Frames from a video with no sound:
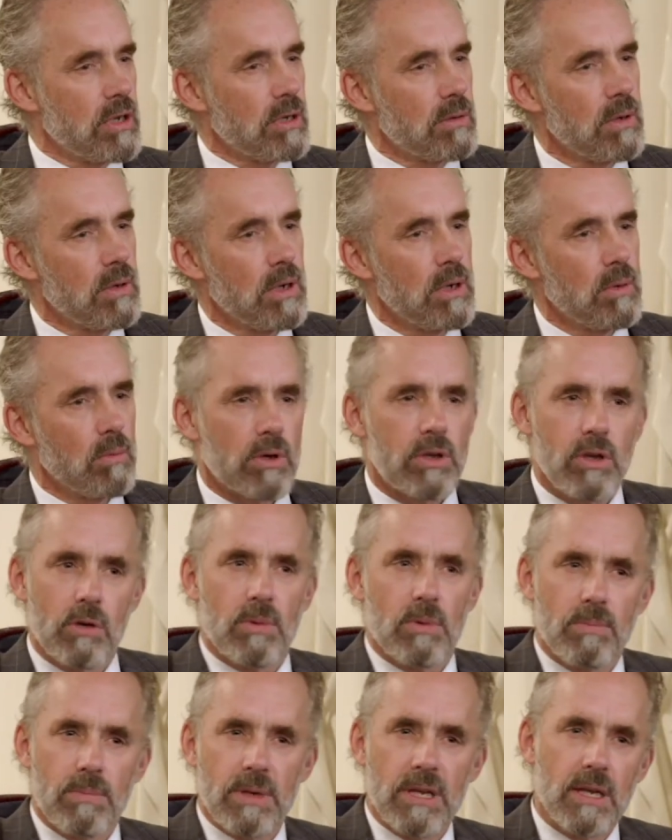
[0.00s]
that, well,
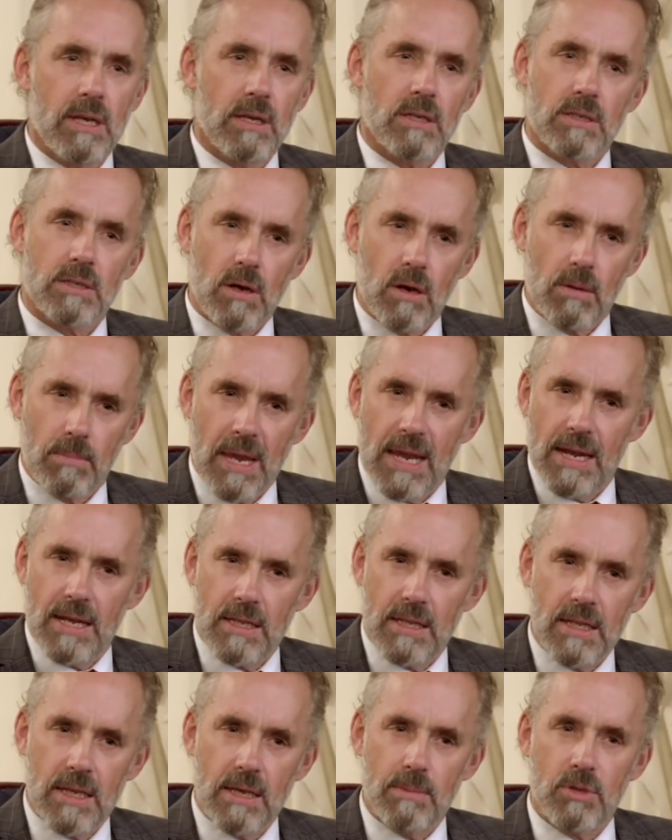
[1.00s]
human beings are made
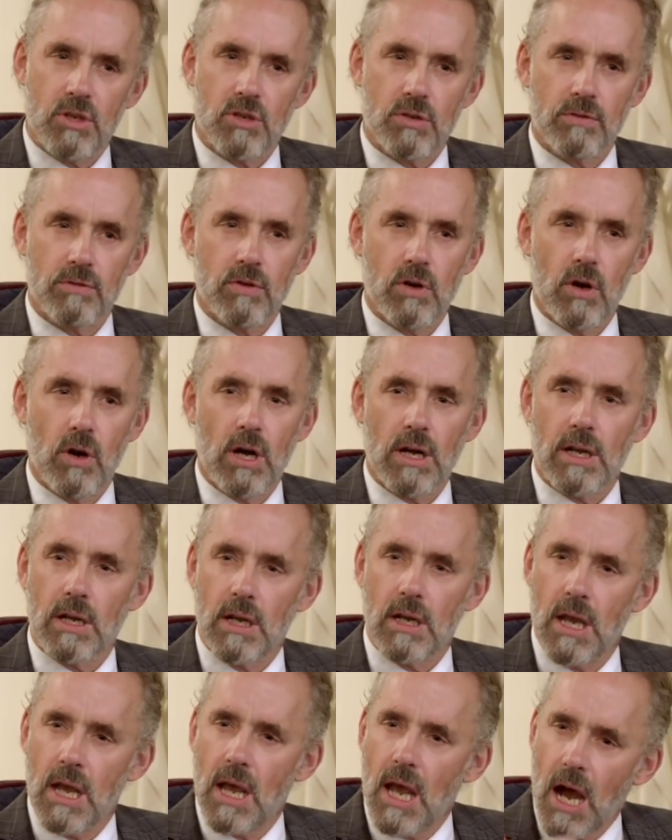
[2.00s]
in the image of God. And
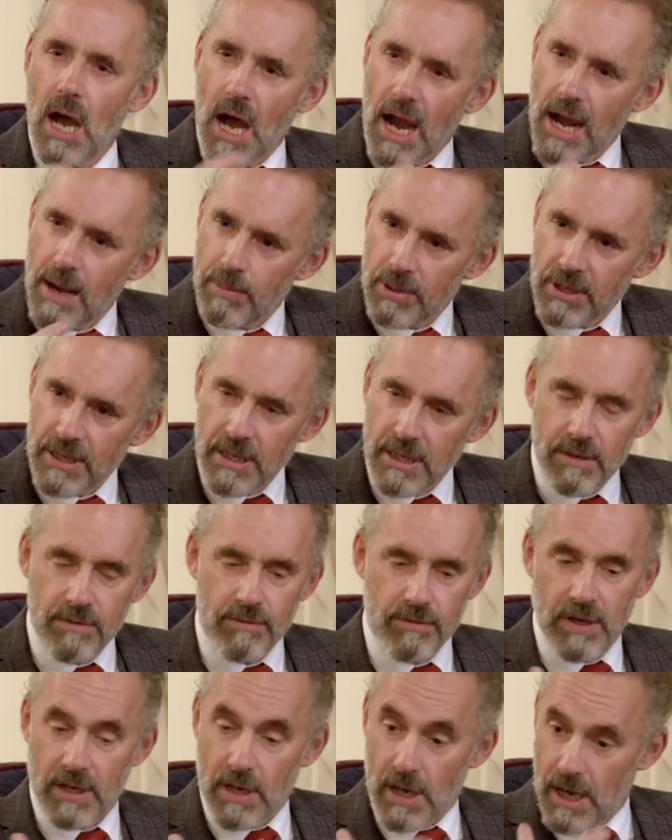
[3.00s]
I
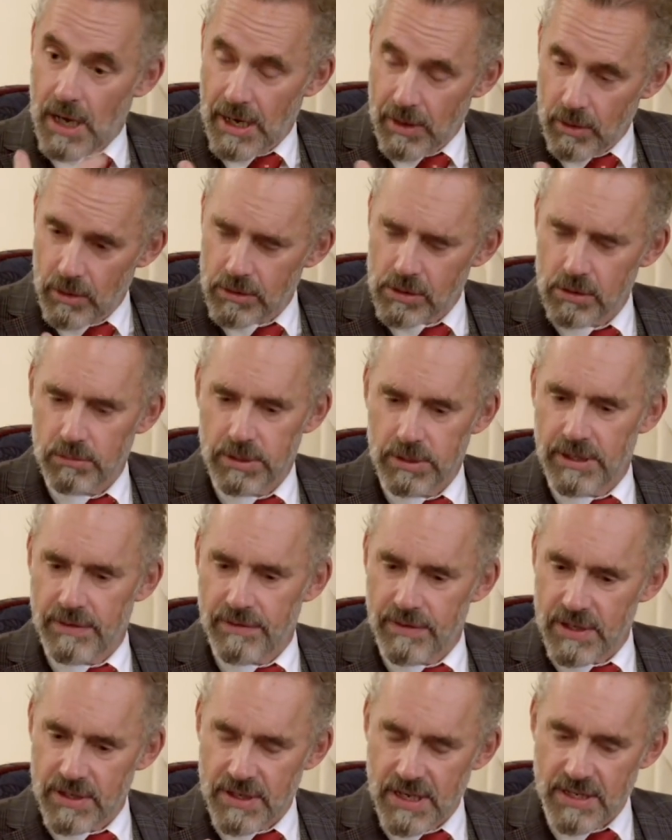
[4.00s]
believe, and I also believe
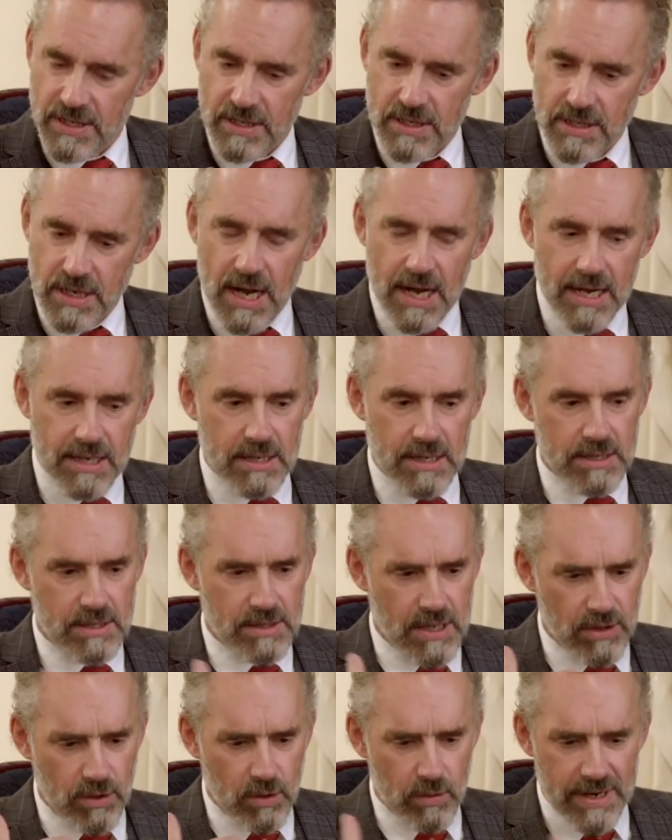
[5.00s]
this as a scientist,
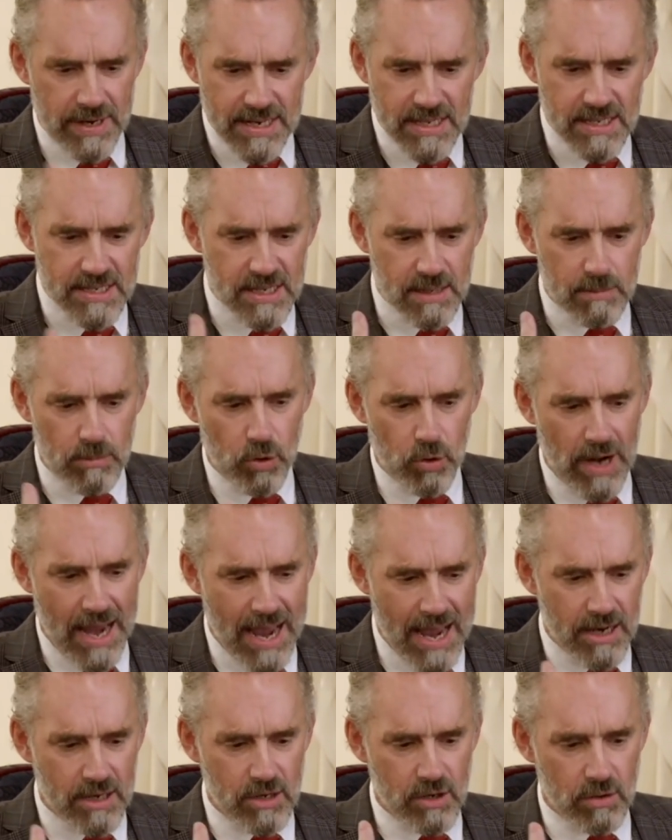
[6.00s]
that there isn't a more
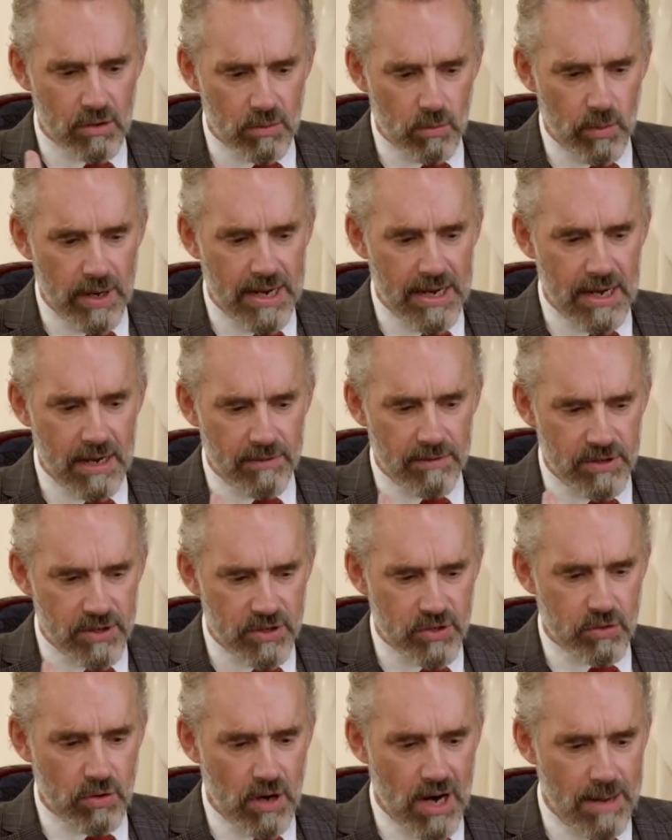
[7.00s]
accurate way of
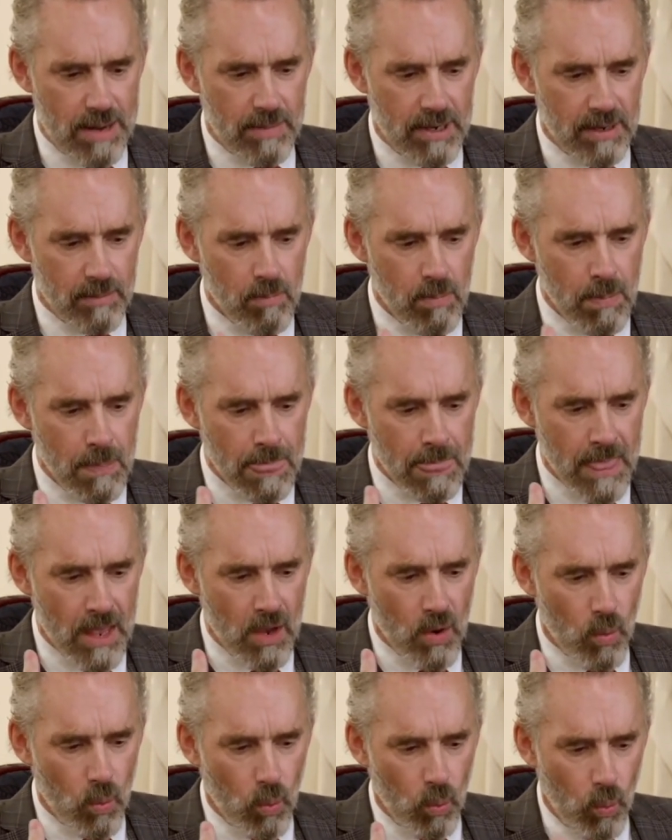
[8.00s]
describing
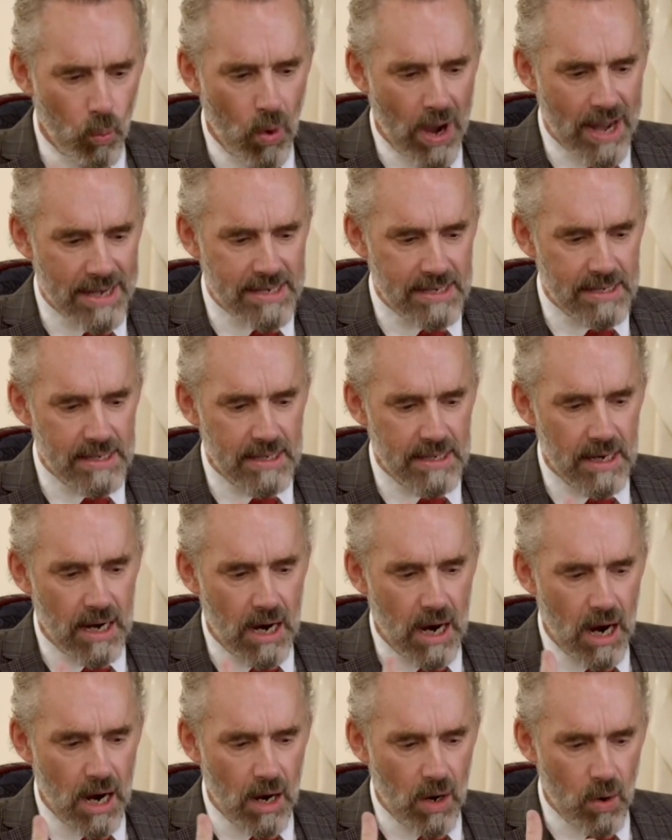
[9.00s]
what
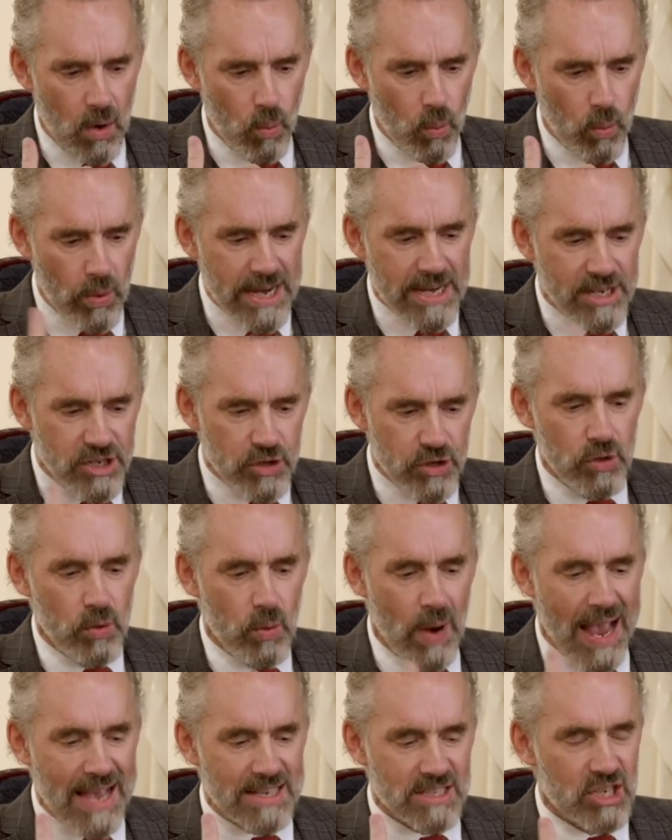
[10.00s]
we do
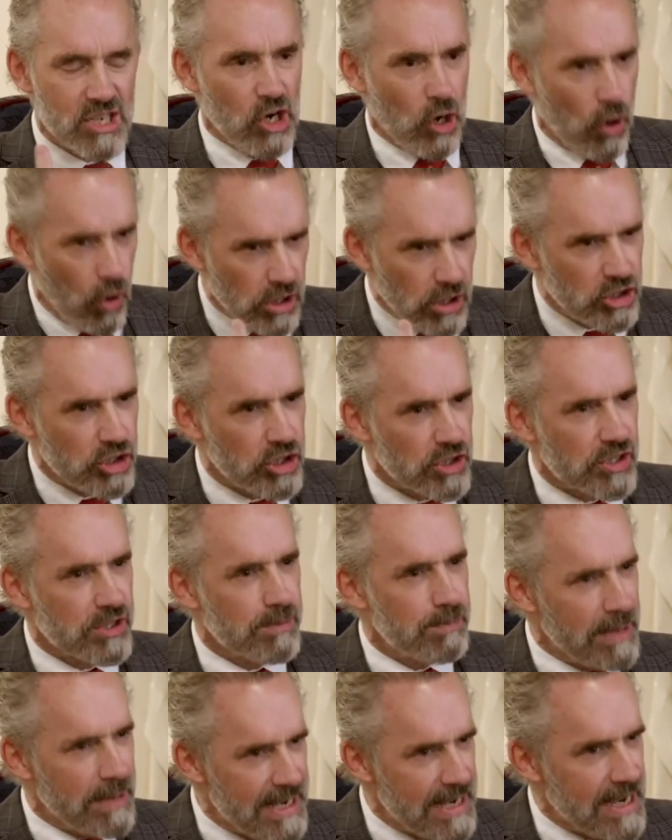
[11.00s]
as conscious
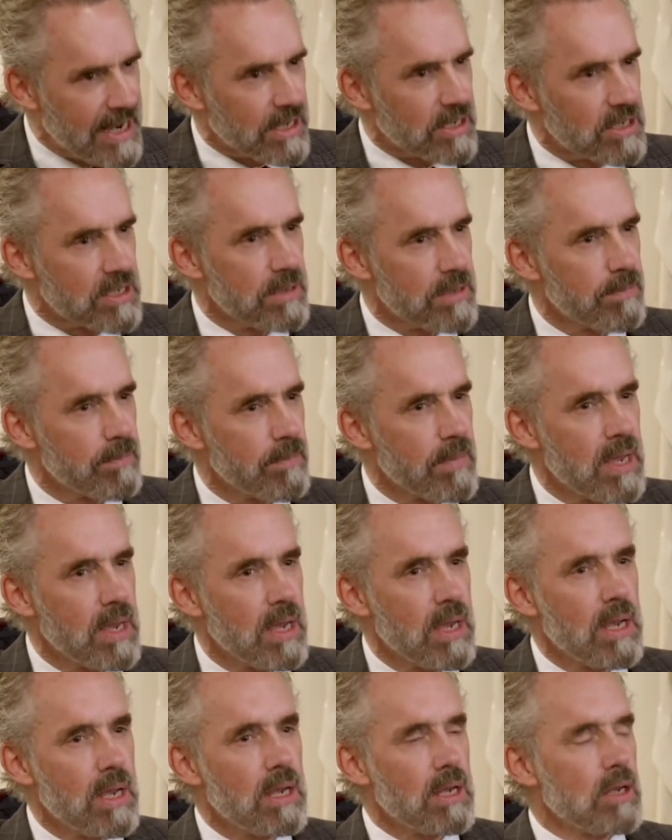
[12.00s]
beings.
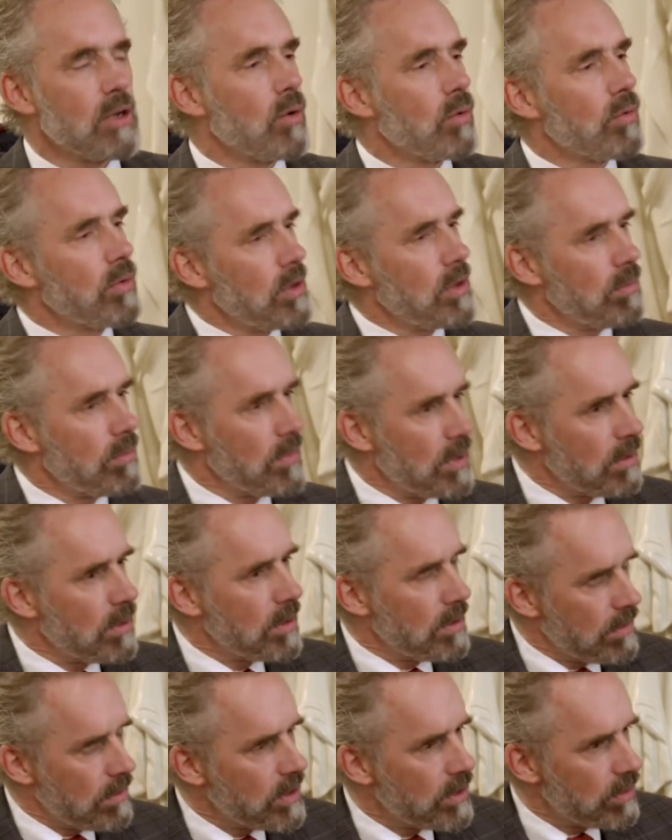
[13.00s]
You know, you,
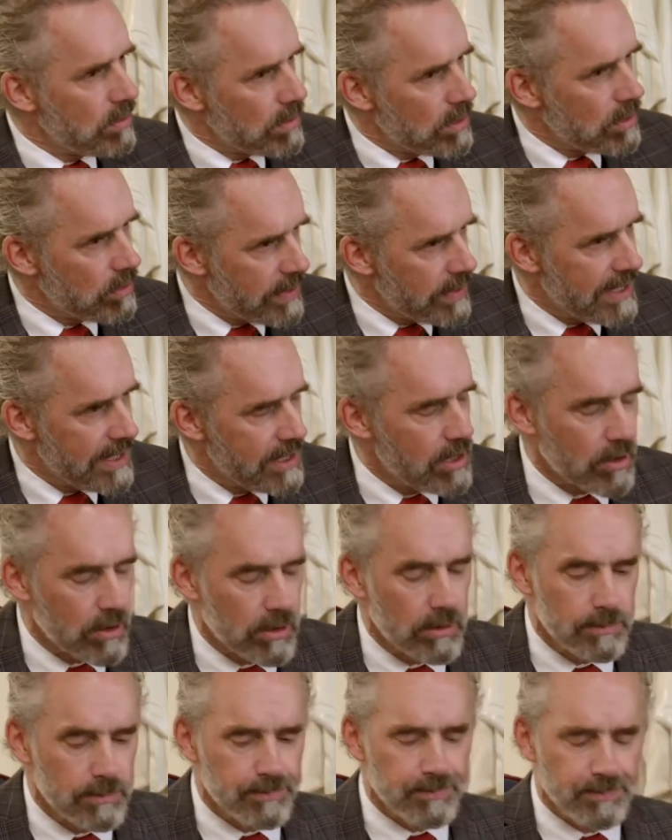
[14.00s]
you, you hear